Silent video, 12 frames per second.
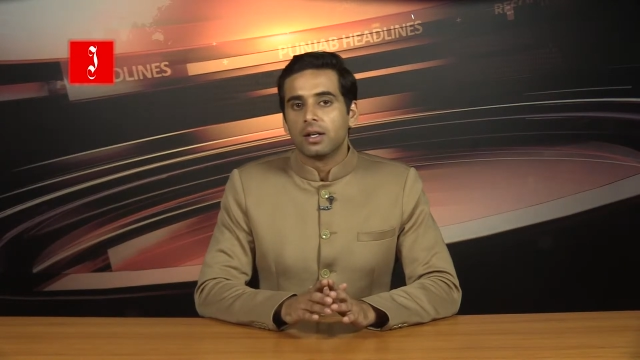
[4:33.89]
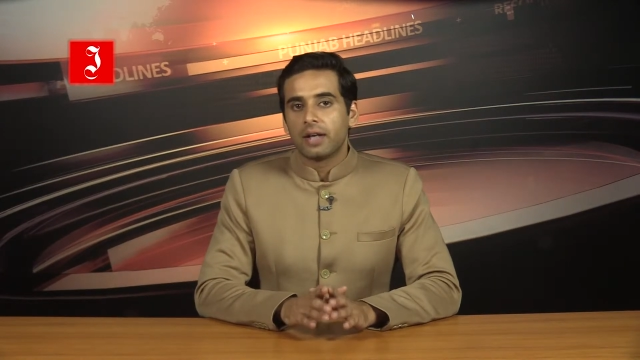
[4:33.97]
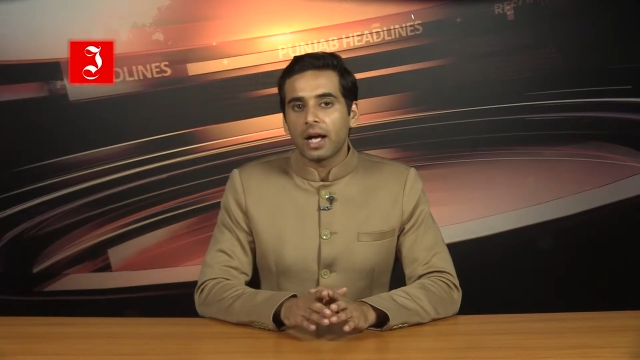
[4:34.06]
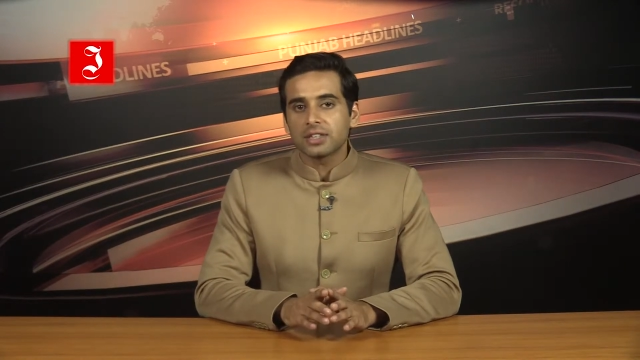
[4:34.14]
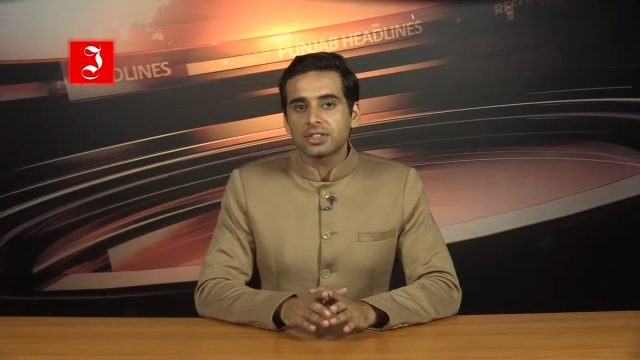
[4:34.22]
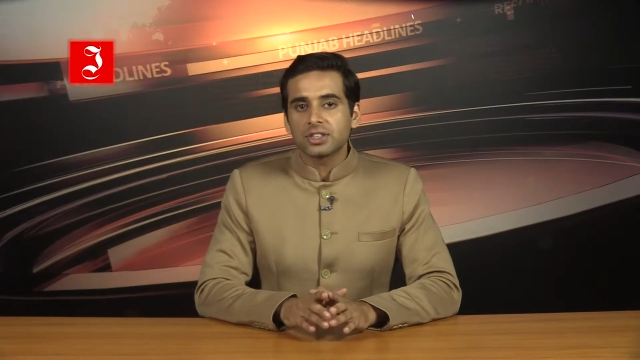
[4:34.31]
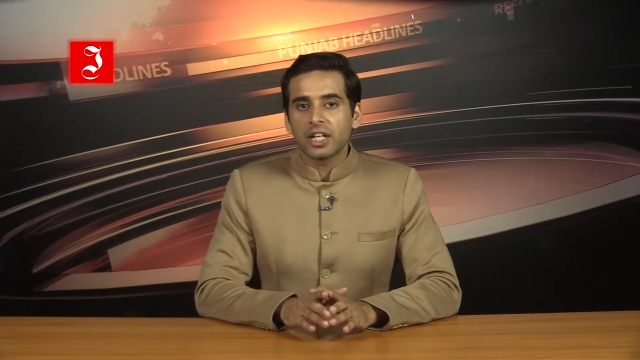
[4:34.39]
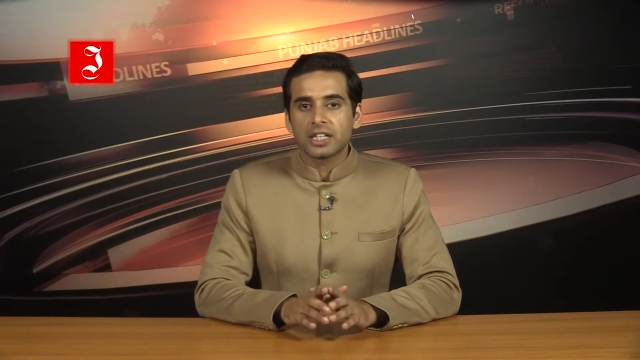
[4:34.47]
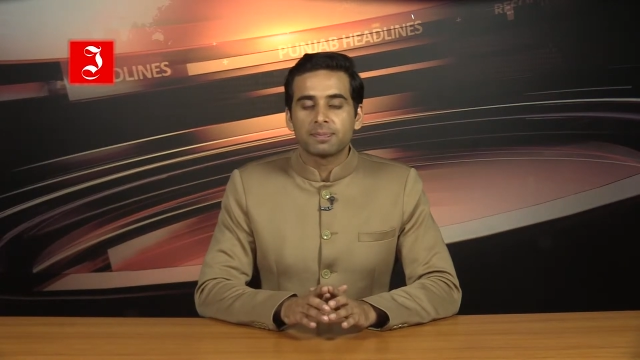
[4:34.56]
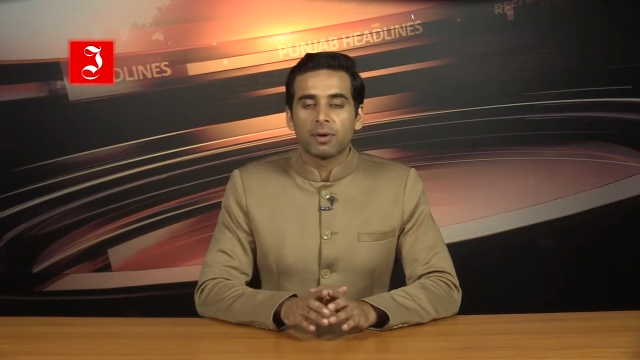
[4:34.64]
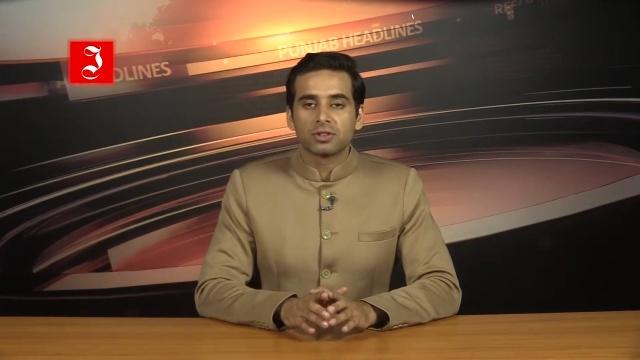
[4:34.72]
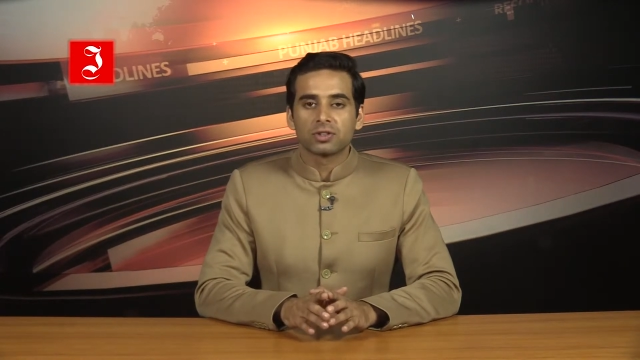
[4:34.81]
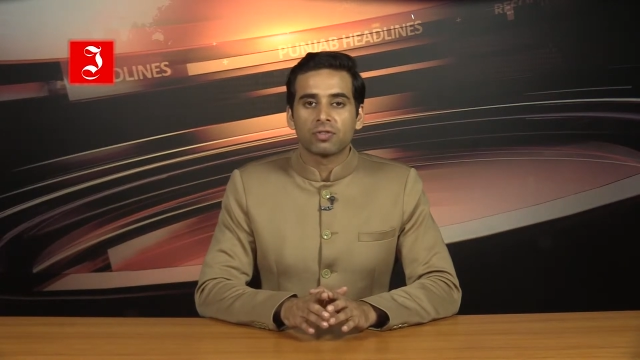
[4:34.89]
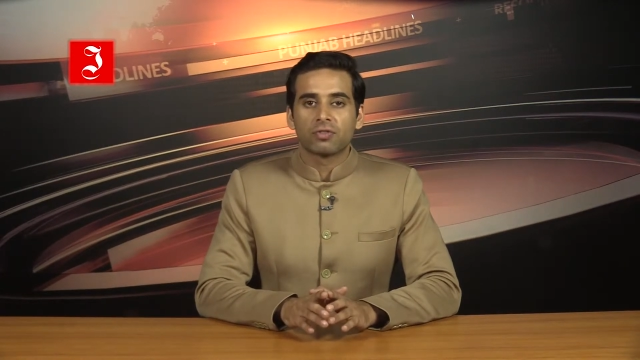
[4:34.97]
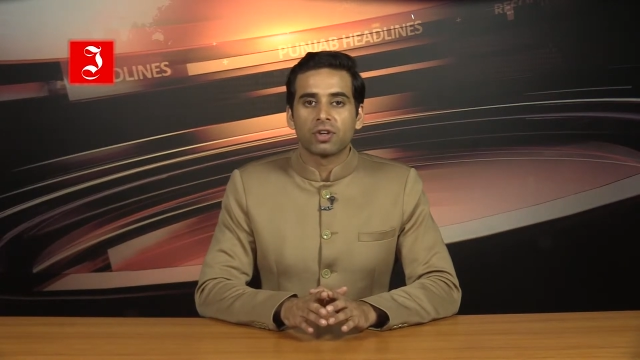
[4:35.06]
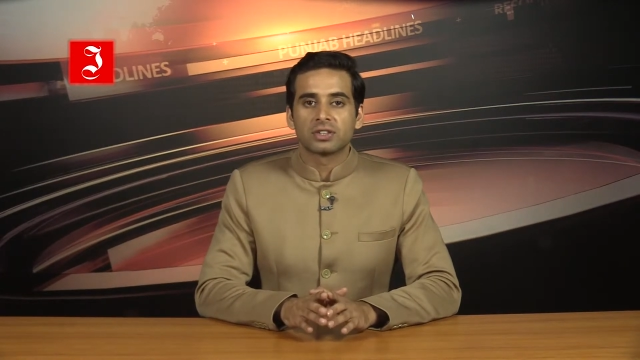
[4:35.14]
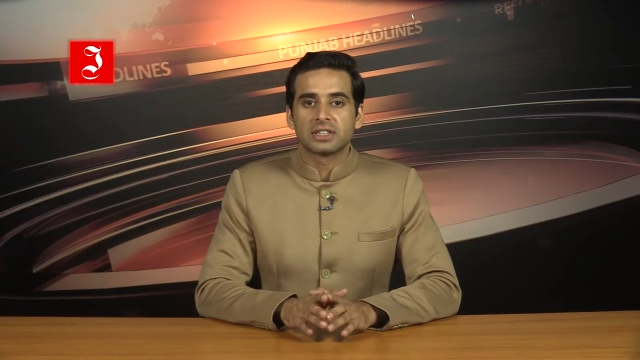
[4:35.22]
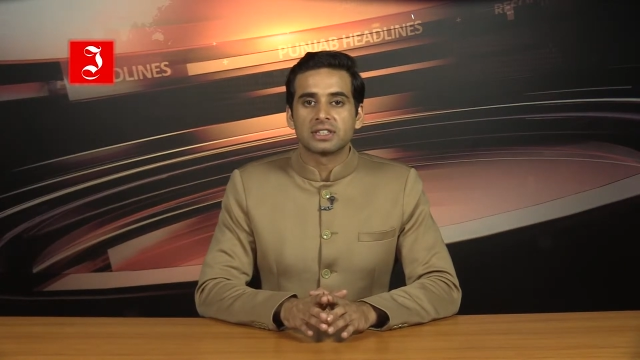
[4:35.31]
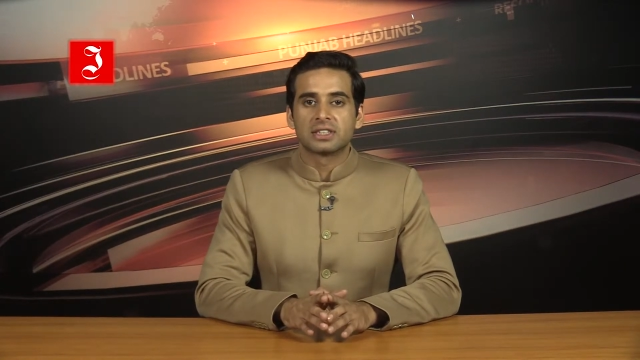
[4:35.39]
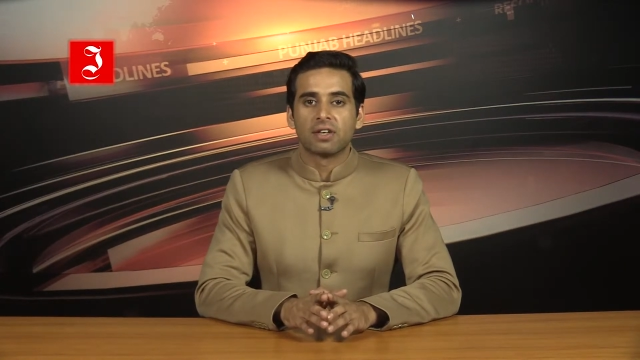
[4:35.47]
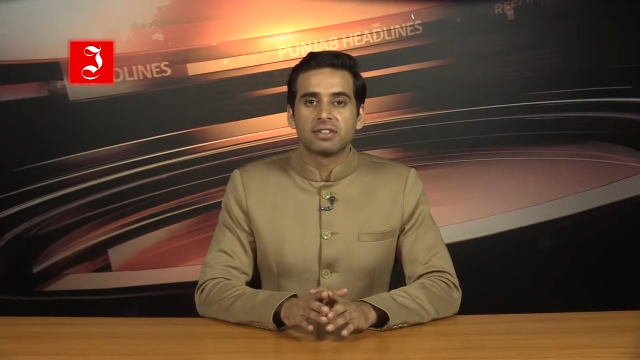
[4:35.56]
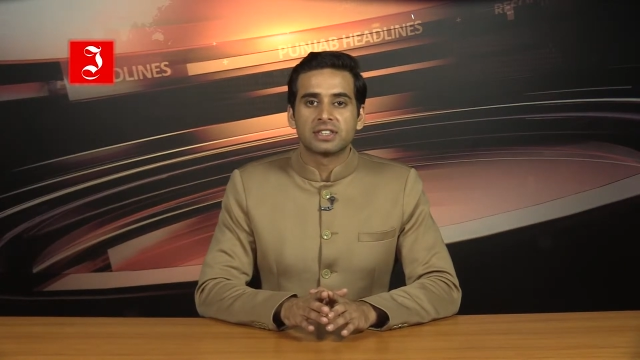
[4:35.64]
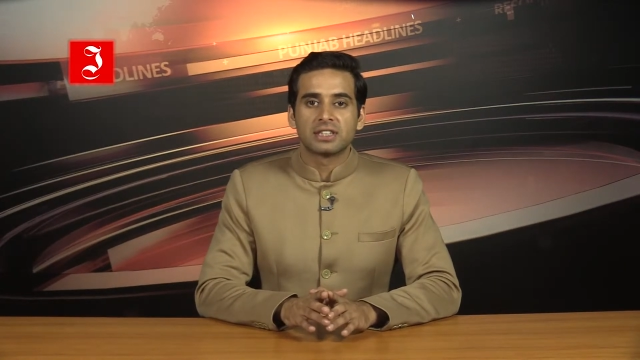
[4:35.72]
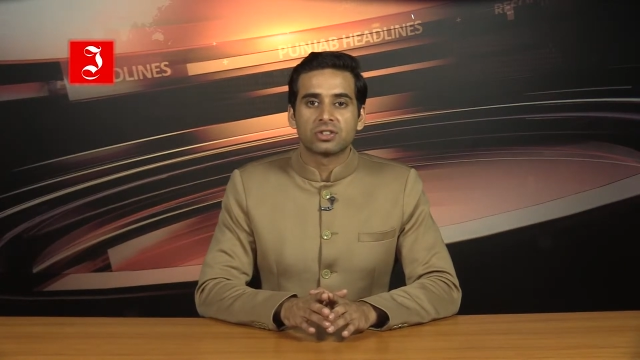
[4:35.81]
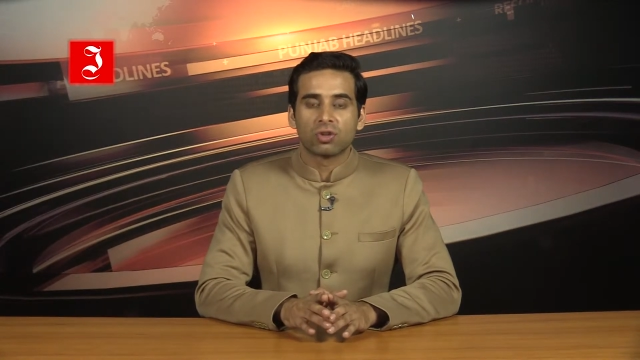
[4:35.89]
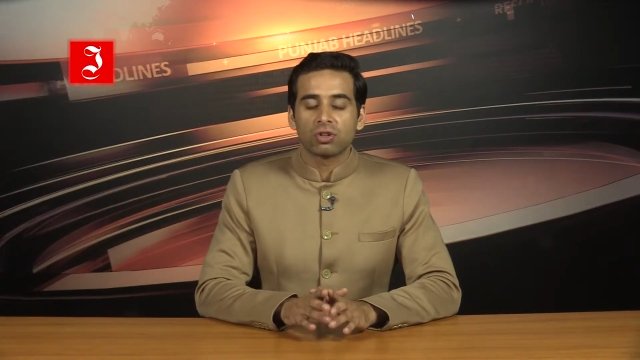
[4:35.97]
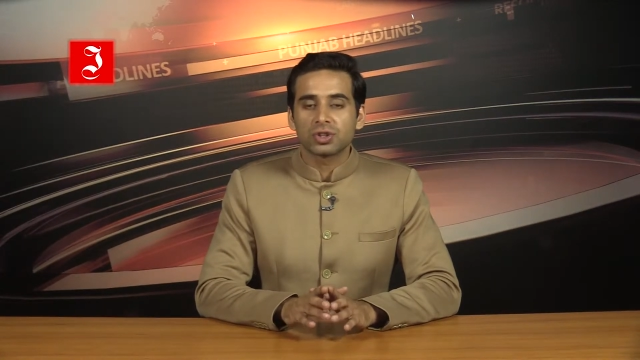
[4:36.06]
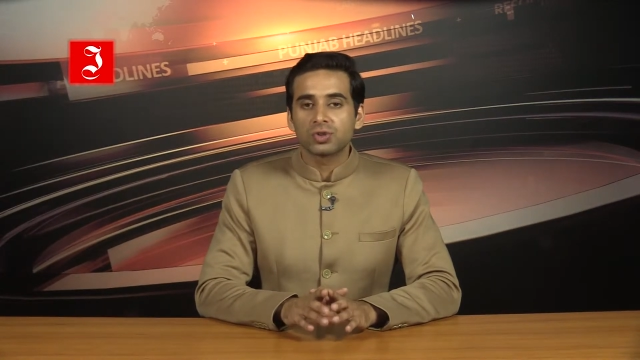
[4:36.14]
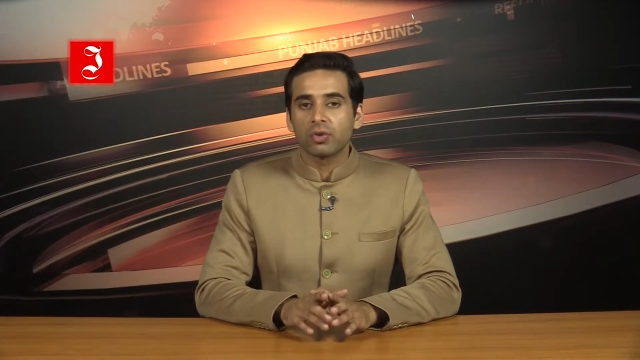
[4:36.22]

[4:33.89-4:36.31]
Last year, exports of goods and services rose